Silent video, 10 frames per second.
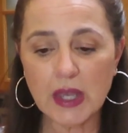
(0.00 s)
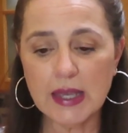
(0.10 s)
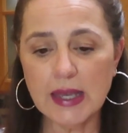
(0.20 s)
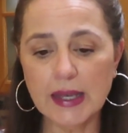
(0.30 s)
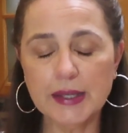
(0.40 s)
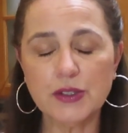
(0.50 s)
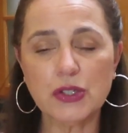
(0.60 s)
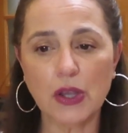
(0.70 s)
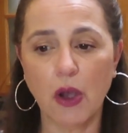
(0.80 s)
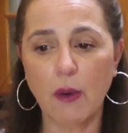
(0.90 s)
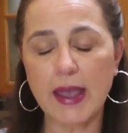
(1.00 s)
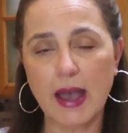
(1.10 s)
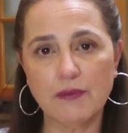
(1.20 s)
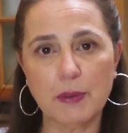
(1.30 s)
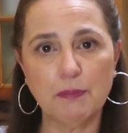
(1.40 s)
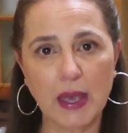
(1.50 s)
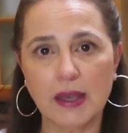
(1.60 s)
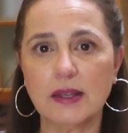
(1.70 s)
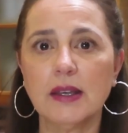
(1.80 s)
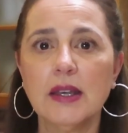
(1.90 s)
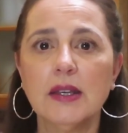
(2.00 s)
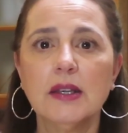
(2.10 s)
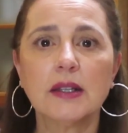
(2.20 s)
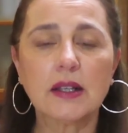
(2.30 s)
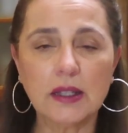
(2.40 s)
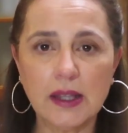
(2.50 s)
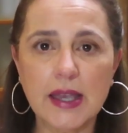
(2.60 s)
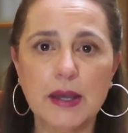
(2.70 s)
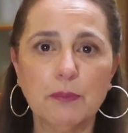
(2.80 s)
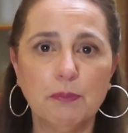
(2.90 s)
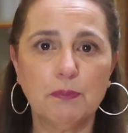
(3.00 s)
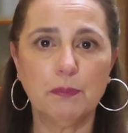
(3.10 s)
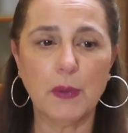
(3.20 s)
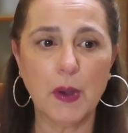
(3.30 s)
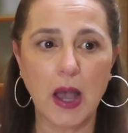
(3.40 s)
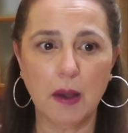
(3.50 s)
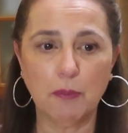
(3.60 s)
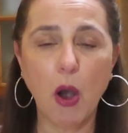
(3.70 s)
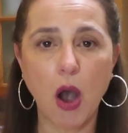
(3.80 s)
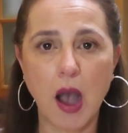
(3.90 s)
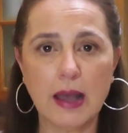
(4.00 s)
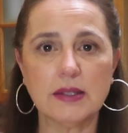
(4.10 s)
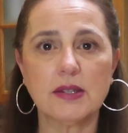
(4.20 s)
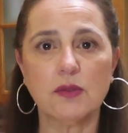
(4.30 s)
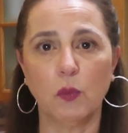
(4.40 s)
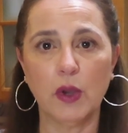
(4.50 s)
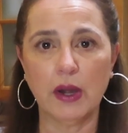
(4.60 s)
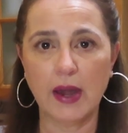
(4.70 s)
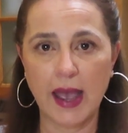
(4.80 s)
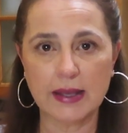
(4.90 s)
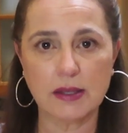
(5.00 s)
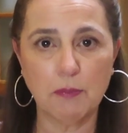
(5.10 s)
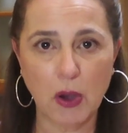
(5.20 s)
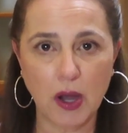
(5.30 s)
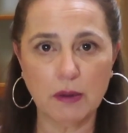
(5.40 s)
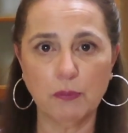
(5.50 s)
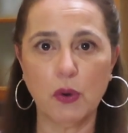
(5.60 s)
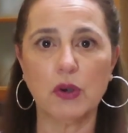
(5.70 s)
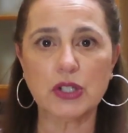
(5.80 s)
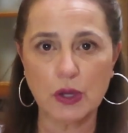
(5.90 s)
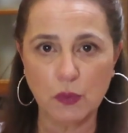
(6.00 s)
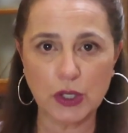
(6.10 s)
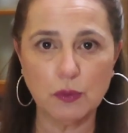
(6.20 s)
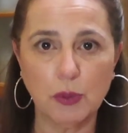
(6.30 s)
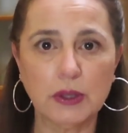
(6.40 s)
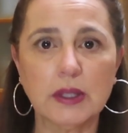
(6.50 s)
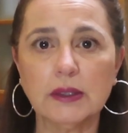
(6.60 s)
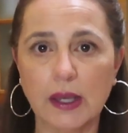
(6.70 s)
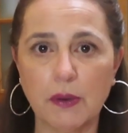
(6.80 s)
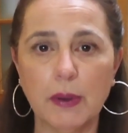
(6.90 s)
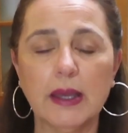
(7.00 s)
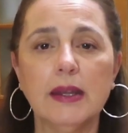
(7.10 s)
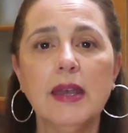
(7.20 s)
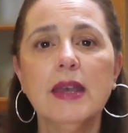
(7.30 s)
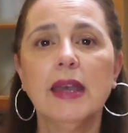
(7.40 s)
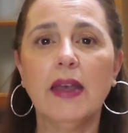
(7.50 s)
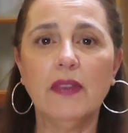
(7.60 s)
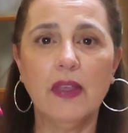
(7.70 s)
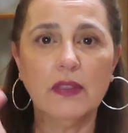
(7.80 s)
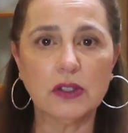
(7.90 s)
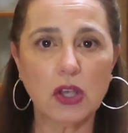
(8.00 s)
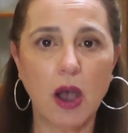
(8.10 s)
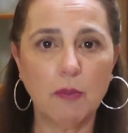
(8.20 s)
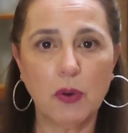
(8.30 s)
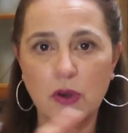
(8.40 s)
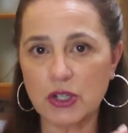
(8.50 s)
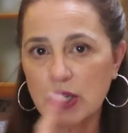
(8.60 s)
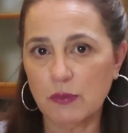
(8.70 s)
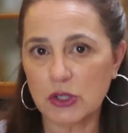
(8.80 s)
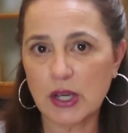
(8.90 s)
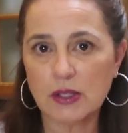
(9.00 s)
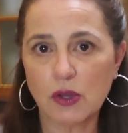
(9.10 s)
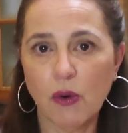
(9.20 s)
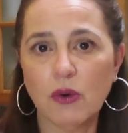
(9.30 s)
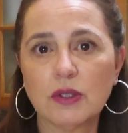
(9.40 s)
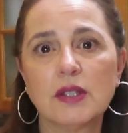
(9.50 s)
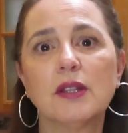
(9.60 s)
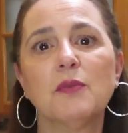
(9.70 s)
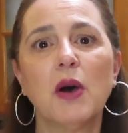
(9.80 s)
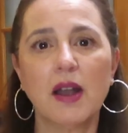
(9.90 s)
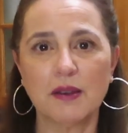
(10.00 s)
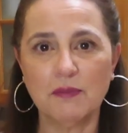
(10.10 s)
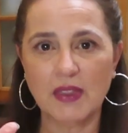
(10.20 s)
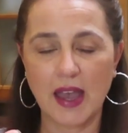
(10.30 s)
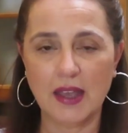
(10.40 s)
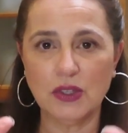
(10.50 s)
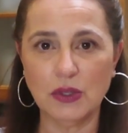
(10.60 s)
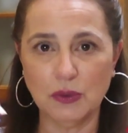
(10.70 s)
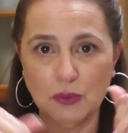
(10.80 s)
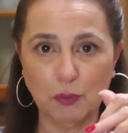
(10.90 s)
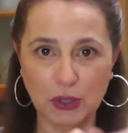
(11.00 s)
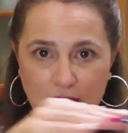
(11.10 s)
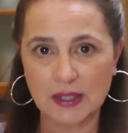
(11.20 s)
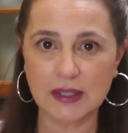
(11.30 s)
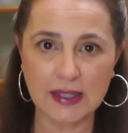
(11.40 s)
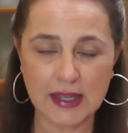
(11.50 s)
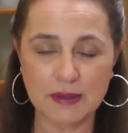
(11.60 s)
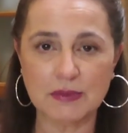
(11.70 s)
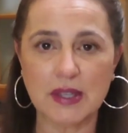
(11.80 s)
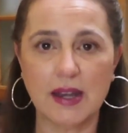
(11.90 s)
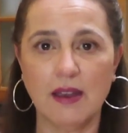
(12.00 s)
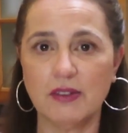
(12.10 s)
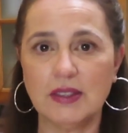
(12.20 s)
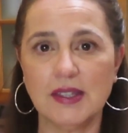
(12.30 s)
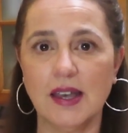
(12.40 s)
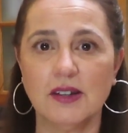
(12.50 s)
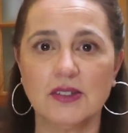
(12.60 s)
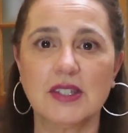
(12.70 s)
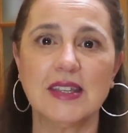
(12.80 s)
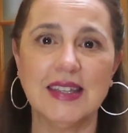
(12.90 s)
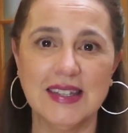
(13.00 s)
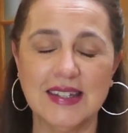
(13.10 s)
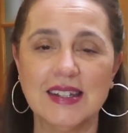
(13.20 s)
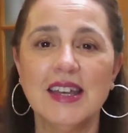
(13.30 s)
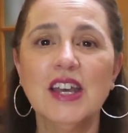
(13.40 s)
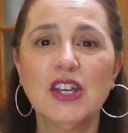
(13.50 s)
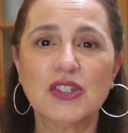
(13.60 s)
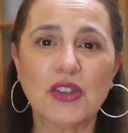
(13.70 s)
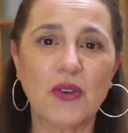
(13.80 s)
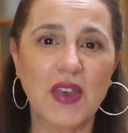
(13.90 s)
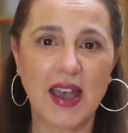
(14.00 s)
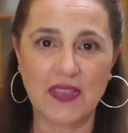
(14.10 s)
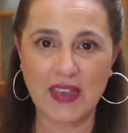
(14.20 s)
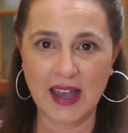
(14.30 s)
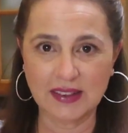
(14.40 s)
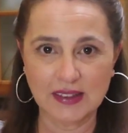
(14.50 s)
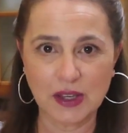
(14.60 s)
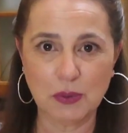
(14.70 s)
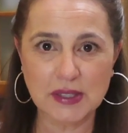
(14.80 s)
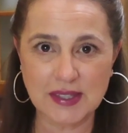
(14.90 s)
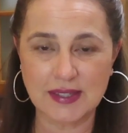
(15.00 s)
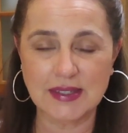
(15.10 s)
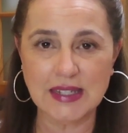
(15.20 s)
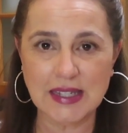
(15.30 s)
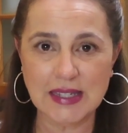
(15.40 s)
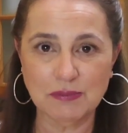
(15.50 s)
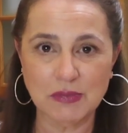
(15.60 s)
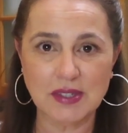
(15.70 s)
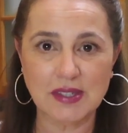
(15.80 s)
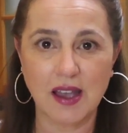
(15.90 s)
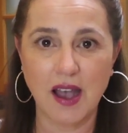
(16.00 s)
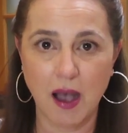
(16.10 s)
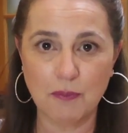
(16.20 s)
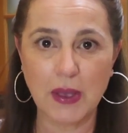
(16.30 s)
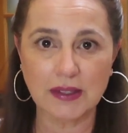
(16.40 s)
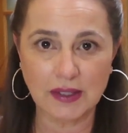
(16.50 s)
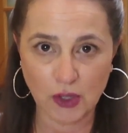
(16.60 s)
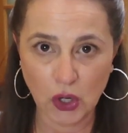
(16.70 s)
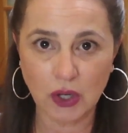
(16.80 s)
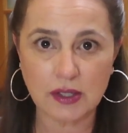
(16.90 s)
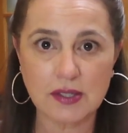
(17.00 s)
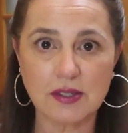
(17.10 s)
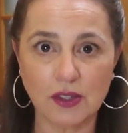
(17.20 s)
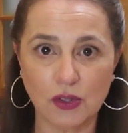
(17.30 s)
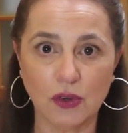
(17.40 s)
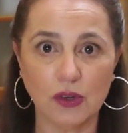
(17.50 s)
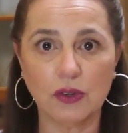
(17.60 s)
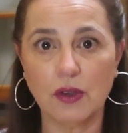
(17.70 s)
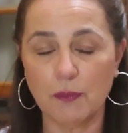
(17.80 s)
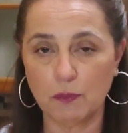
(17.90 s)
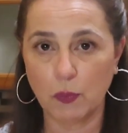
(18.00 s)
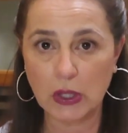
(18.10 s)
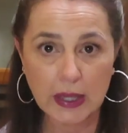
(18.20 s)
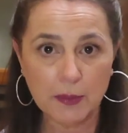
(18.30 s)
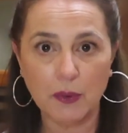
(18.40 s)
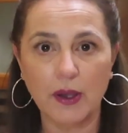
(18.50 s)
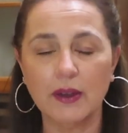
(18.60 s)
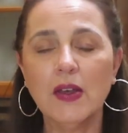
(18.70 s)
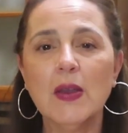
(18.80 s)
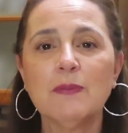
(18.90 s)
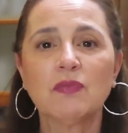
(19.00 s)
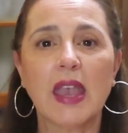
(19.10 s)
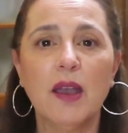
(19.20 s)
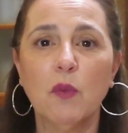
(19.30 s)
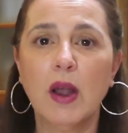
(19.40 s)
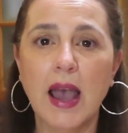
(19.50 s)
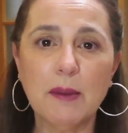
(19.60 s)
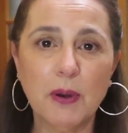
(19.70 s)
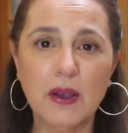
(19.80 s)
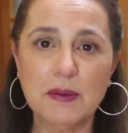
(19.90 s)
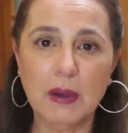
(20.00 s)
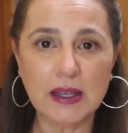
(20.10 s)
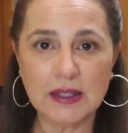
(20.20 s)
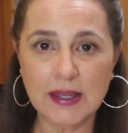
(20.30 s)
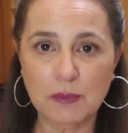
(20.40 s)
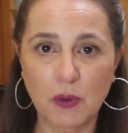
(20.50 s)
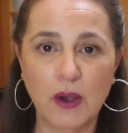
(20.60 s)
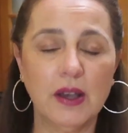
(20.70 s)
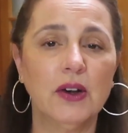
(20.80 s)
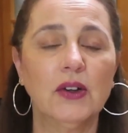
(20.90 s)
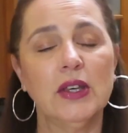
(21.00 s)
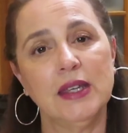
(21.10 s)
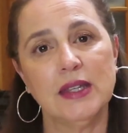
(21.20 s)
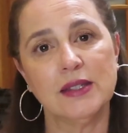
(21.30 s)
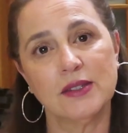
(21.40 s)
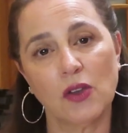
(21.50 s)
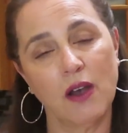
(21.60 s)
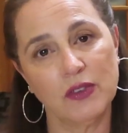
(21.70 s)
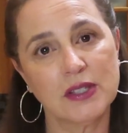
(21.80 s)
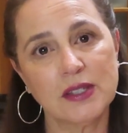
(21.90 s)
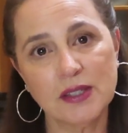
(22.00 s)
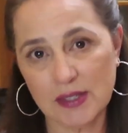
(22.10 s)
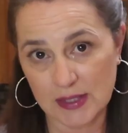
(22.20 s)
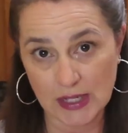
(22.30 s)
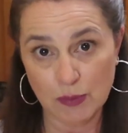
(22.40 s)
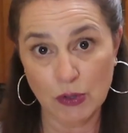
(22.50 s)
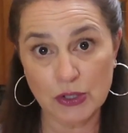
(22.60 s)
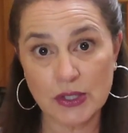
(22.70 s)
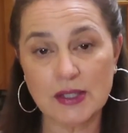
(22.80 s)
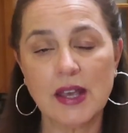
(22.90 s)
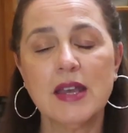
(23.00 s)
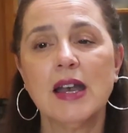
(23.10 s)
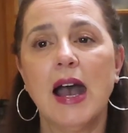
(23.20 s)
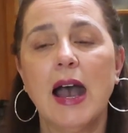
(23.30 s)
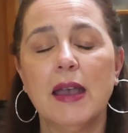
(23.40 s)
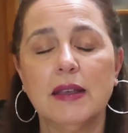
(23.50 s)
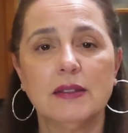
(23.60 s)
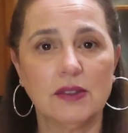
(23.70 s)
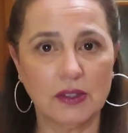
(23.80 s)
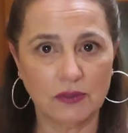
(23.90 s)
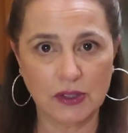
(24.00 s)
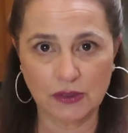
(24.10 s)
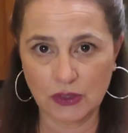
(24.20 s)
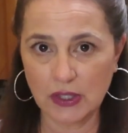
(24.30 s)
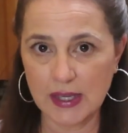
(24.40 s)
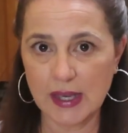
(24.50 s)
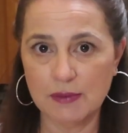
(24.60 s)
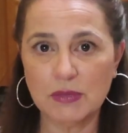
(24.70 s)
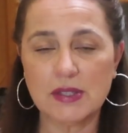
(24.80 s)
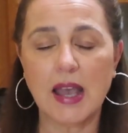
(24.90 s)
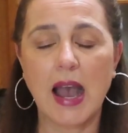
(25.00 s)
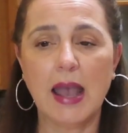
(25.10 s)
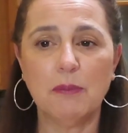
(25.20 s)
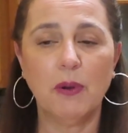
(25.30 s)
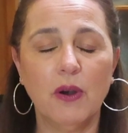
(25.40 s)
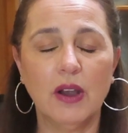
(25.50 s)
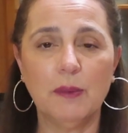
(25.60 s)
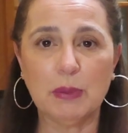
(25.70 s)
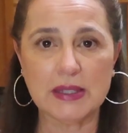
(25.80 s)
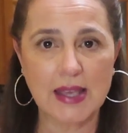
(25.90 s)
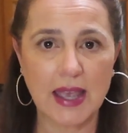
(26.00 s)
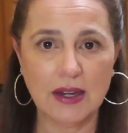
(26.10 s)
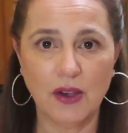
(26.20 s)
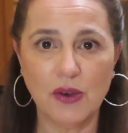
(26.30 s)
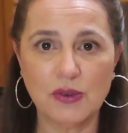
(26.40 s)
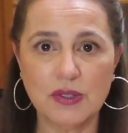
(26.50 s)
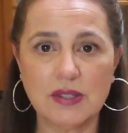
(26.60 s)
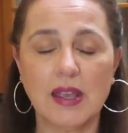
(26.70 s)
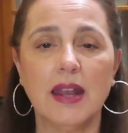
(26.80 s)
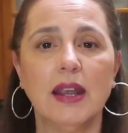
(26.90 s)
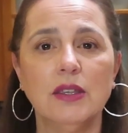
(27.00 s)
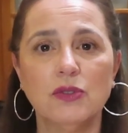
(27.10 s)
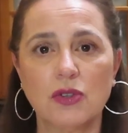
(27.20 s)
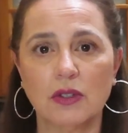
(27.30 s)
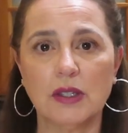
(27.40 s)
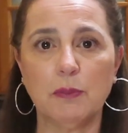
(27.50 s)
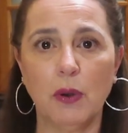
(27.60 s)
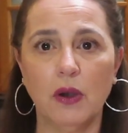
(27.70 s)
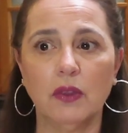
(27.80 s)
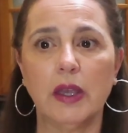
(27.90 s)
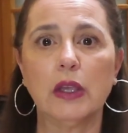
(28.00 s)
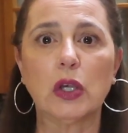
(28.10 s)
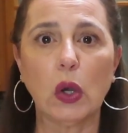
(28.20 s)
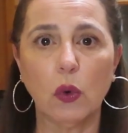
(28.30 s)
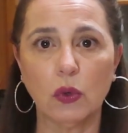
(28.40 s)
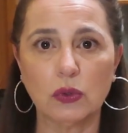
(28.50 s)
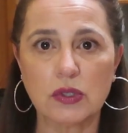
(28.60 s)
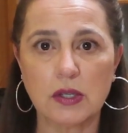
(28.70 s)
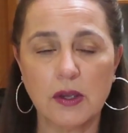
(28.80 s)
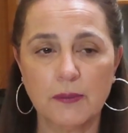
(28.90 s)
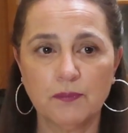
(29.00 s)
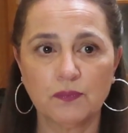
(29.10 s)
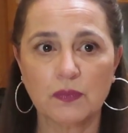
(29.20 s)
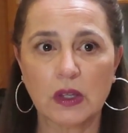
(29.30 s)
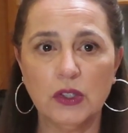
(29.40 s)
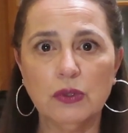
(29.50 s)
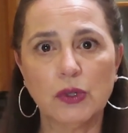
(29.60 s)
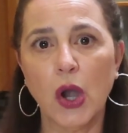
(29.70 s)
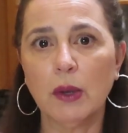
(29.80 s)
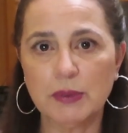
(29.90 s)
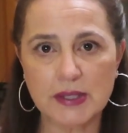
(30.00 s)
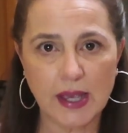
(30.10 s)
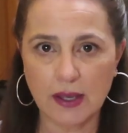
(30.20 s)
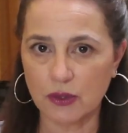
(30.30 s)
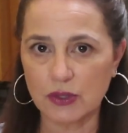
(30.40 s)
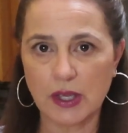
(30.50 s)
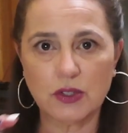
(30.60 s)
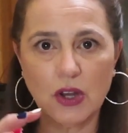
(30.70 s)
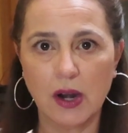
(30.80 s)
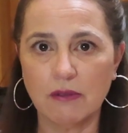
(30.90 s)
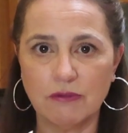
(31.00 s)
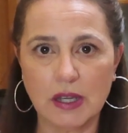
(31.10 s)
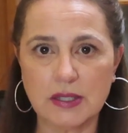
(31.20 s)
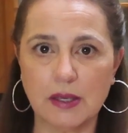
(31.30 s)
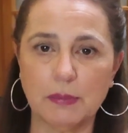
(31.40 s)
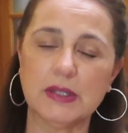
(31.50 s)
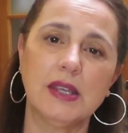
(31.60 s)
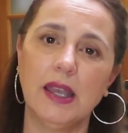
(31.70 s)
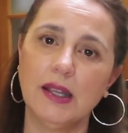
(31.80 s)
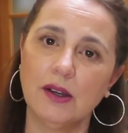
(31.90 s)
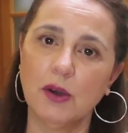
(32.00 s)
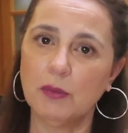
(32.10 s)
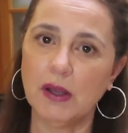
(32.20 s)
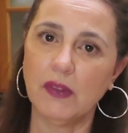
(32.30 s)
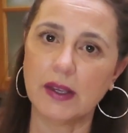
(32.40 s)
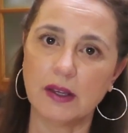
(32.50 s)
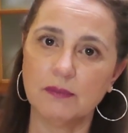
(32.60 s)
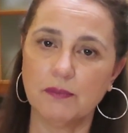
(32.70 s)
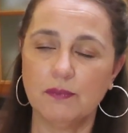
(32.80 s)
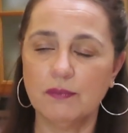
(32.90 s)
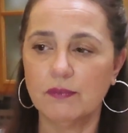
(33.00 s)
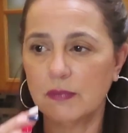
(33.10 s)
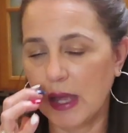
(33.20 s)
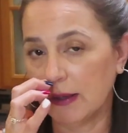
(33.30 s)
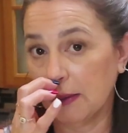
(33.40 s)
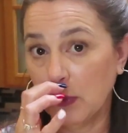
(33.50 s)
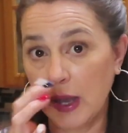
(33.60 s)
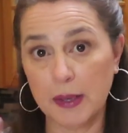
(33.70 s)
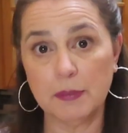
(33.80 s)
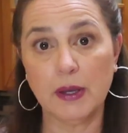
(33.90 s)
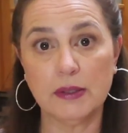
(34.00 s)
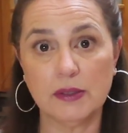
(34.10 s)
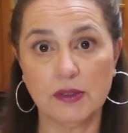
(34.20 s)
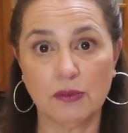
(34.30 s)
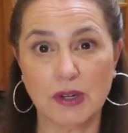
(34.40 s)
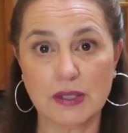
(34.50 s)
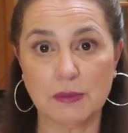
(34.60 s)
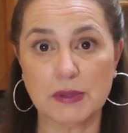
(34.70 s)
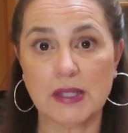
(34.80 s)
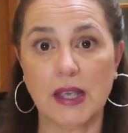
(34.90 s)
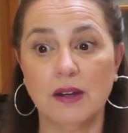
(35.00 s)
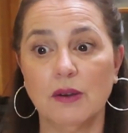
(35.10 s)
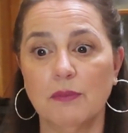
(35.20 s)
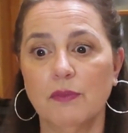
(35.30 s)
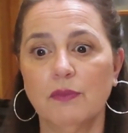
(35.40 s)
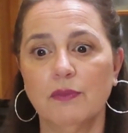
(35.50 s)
And so I have a big clam uh, pot where it has a bottom portion where you put the liquid and then the top portion which has holes in the bottom that you put the clams and everything else in so that that liquid steams up and cooks your clam boil. And what I put in my clam boil is obviously steamers. I the little clams, I put potatoes and I usually put like gold Yukon potatoes, like not a russet potato, but like a I don't know why, but the russet potato